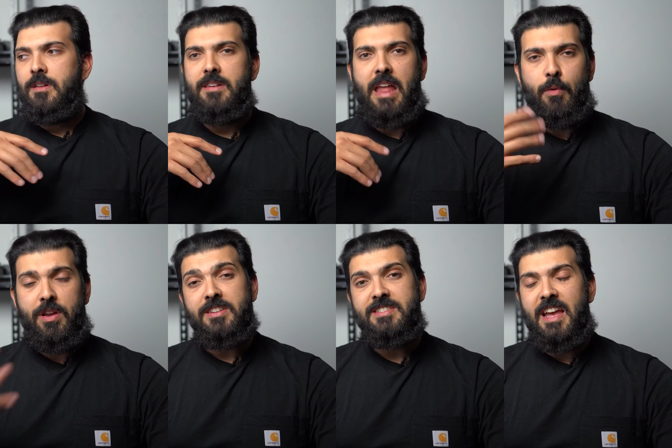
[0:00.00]
Now,
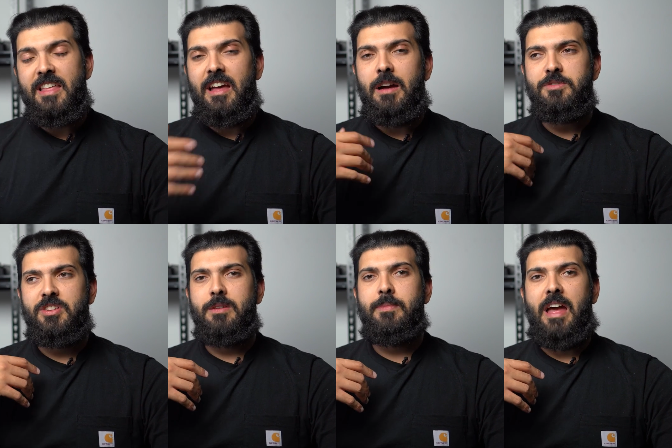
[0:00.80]
when I say that, I'm just
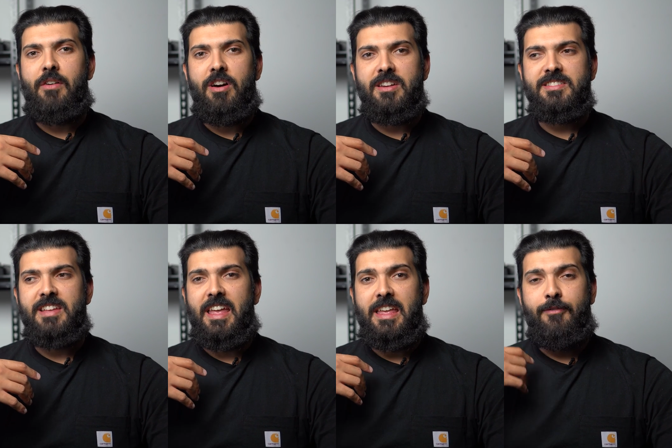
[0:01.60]
going to be outright and
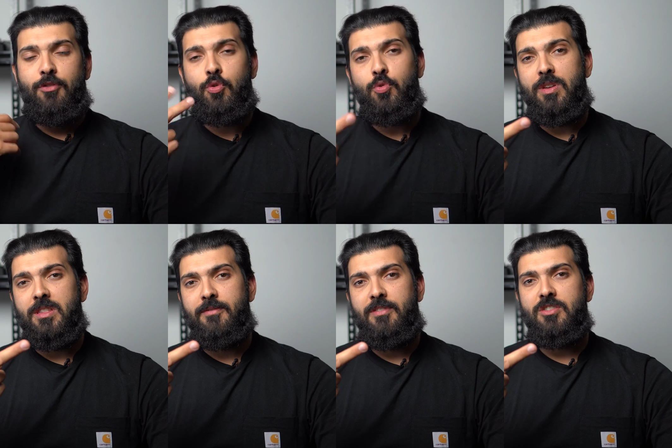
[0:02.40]
say if two
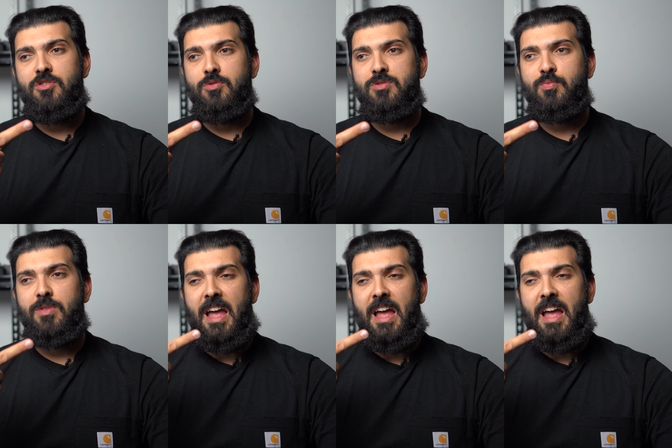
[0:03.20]
individuals